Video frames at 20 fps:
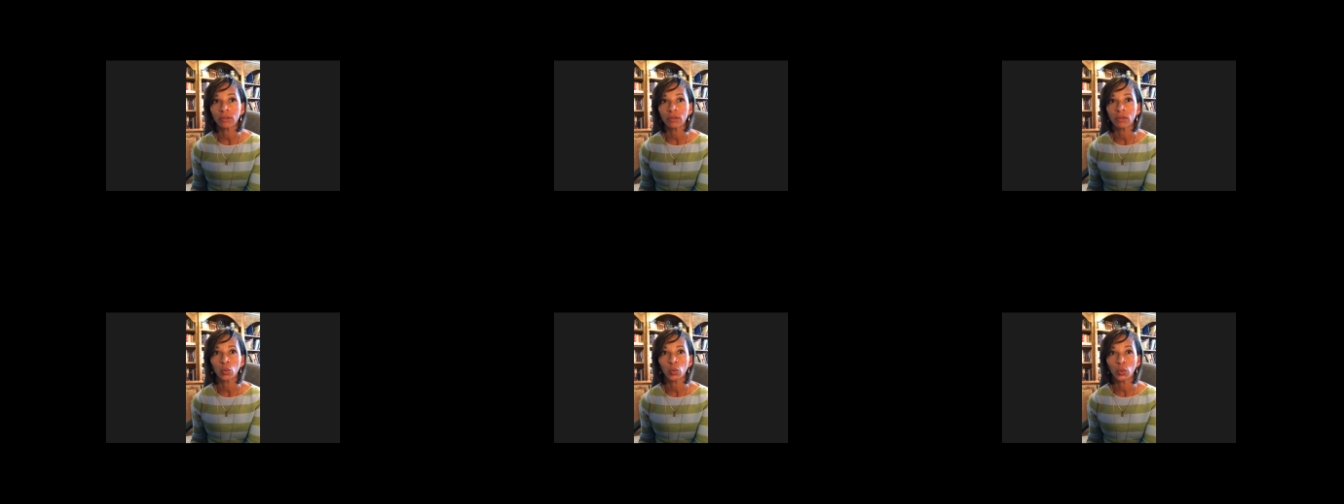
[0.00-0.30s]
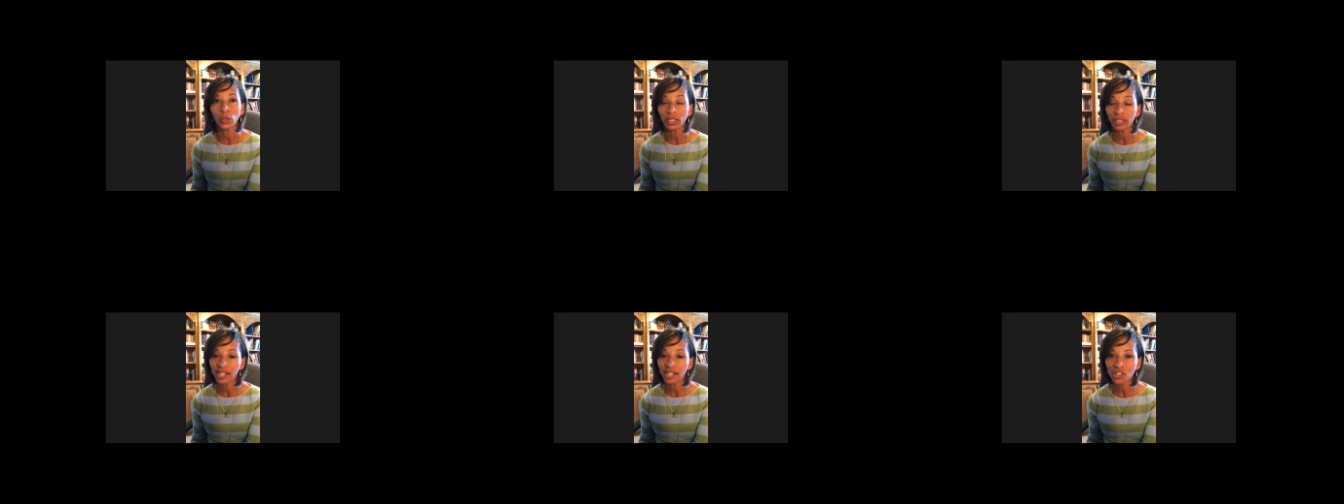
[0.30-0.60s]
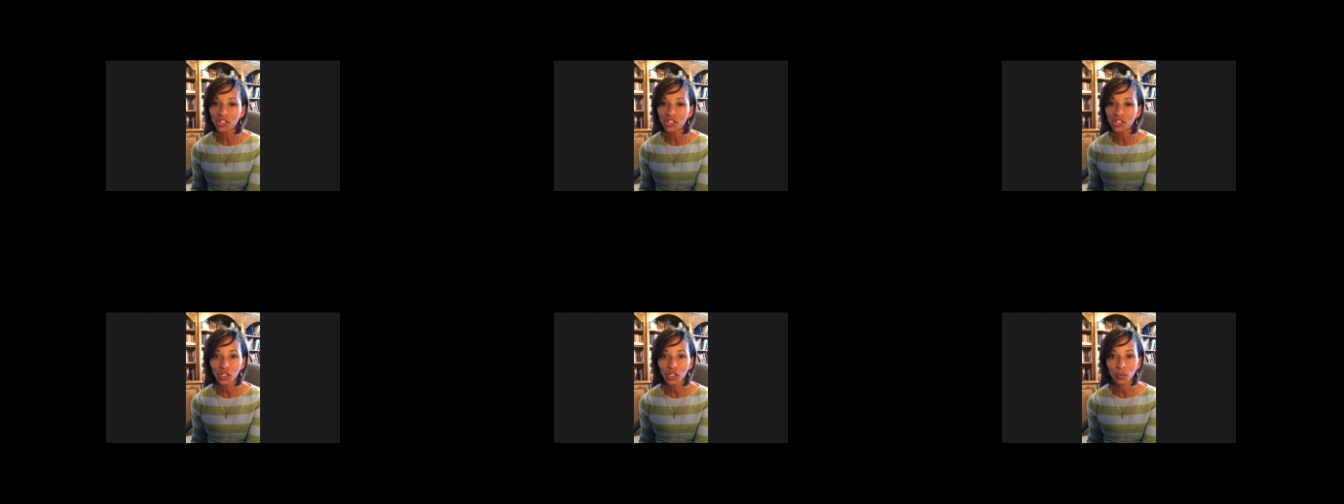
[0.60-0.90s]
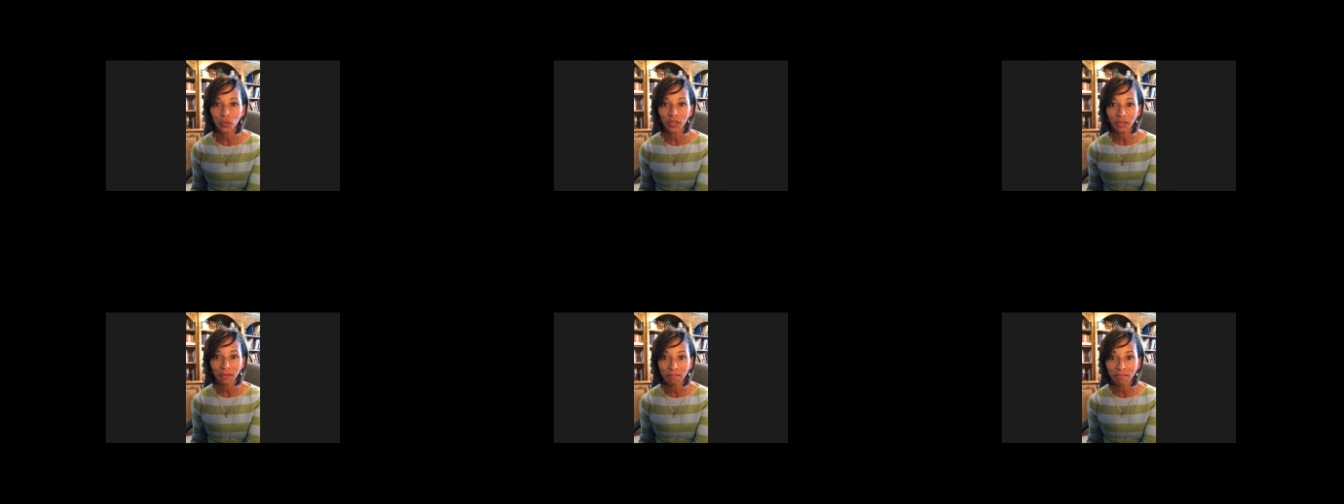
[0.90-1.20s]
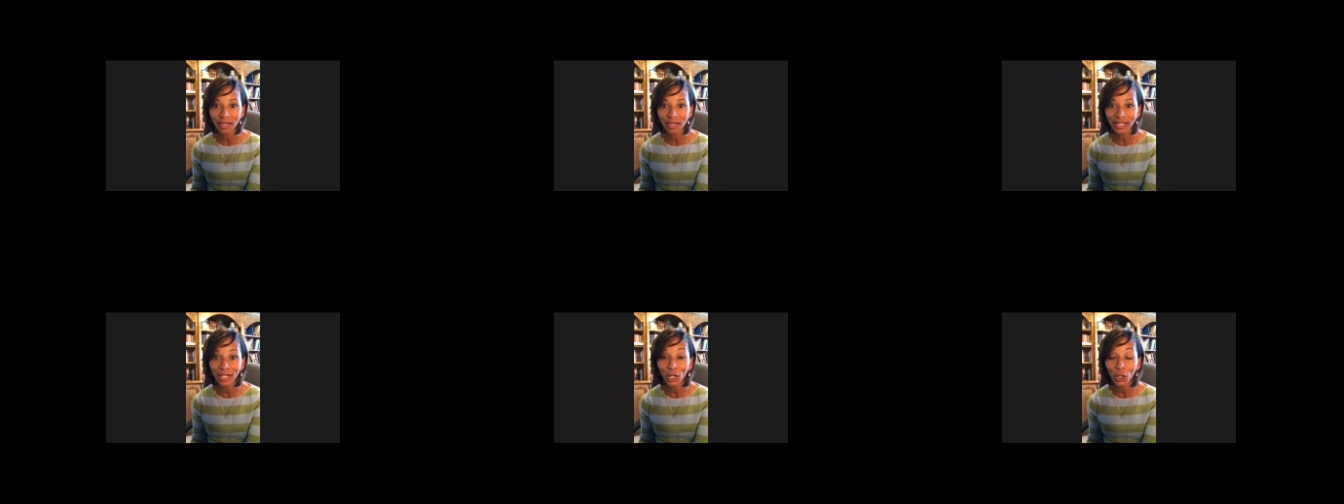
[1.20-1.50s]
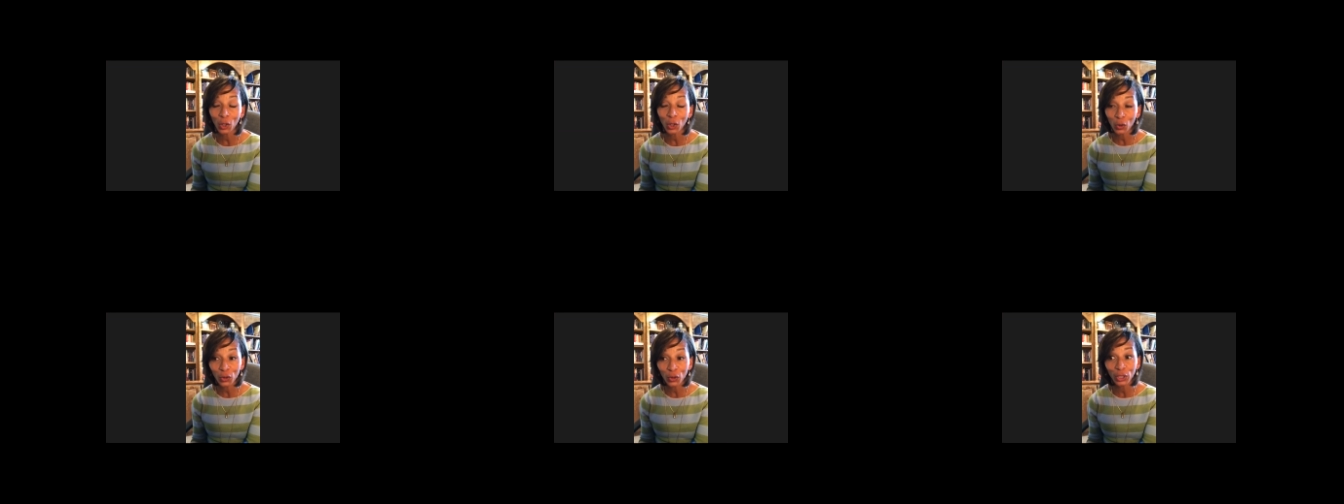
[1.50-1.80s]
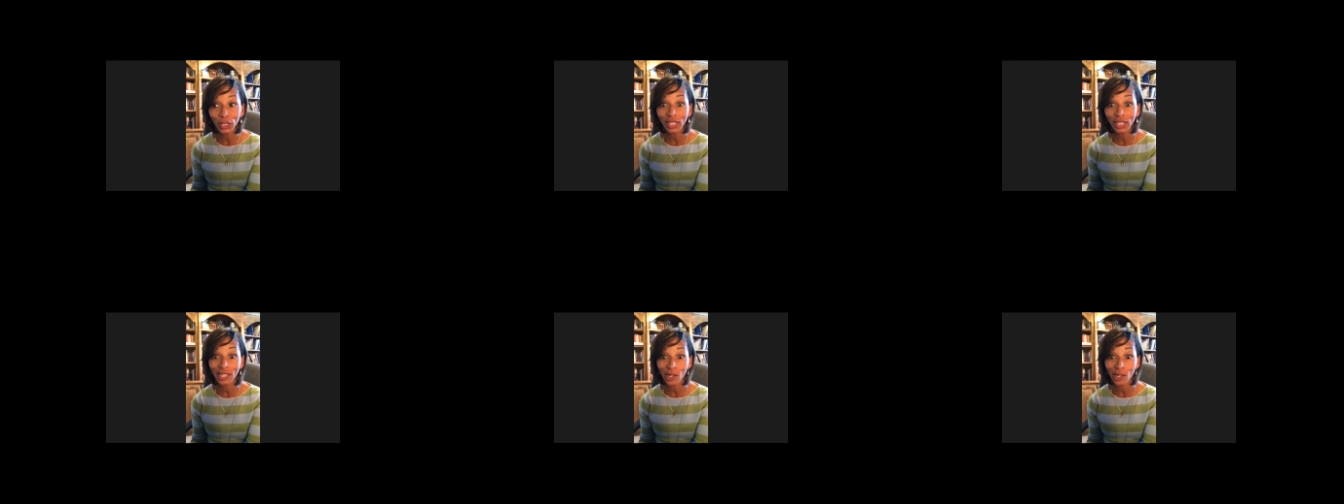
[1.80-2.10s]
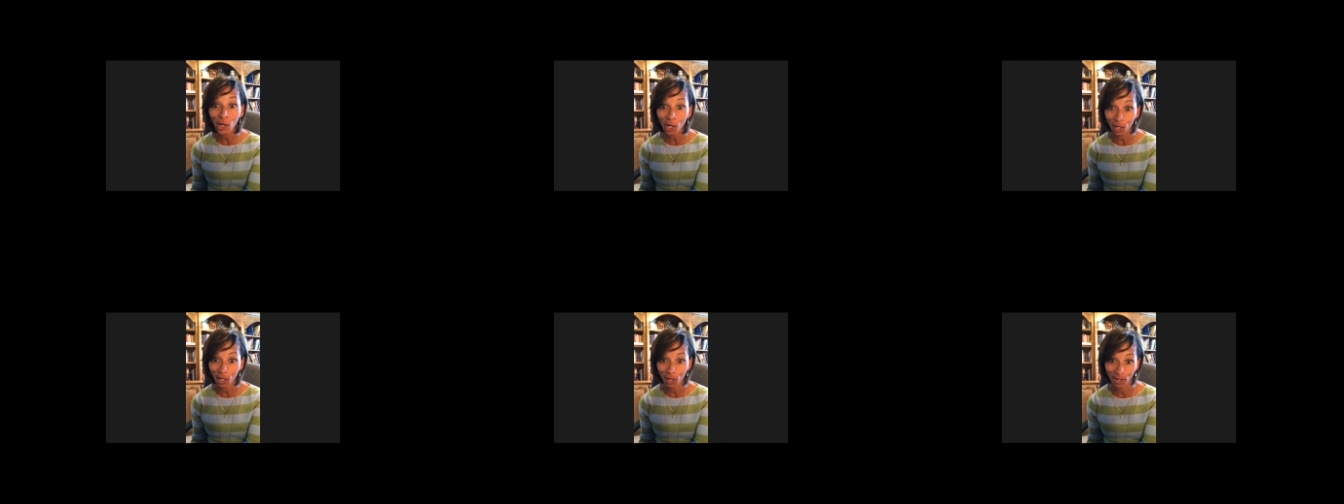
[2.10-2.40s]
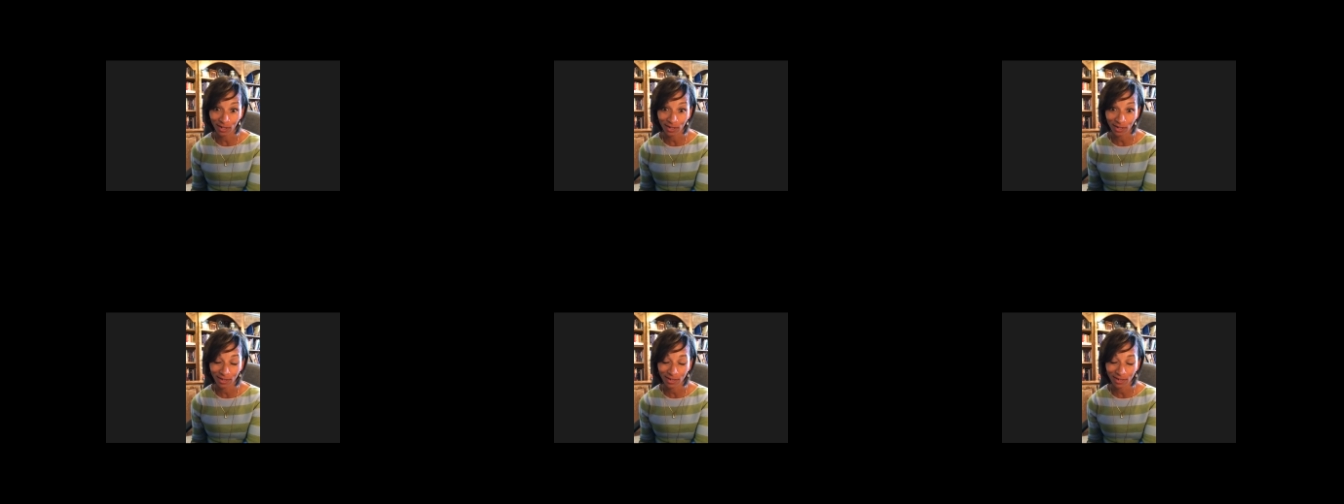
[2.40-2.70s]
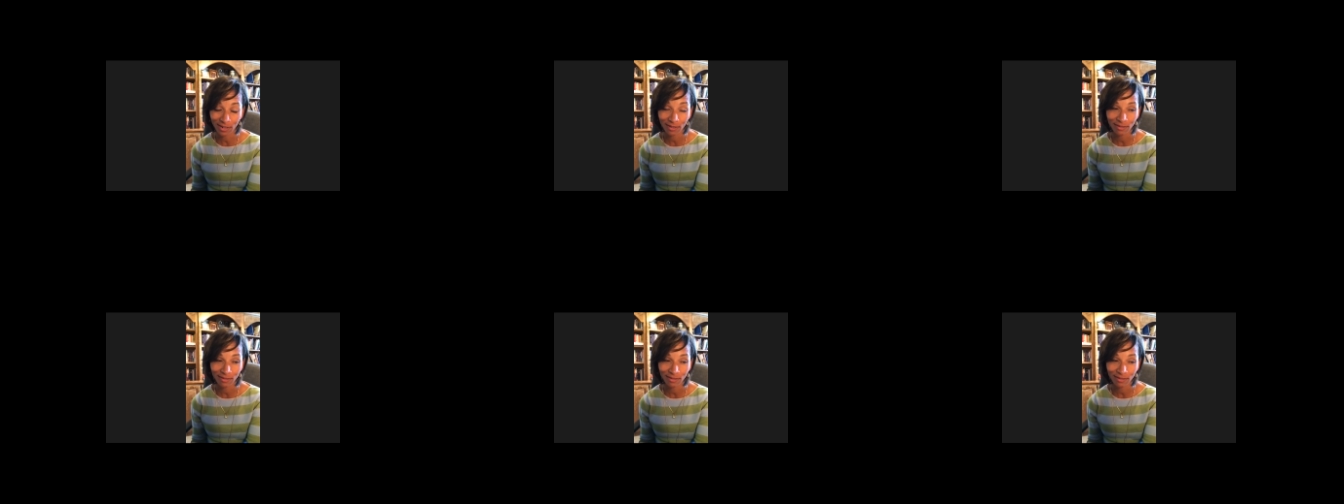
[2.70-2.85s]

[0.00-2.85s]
relationship with money early on.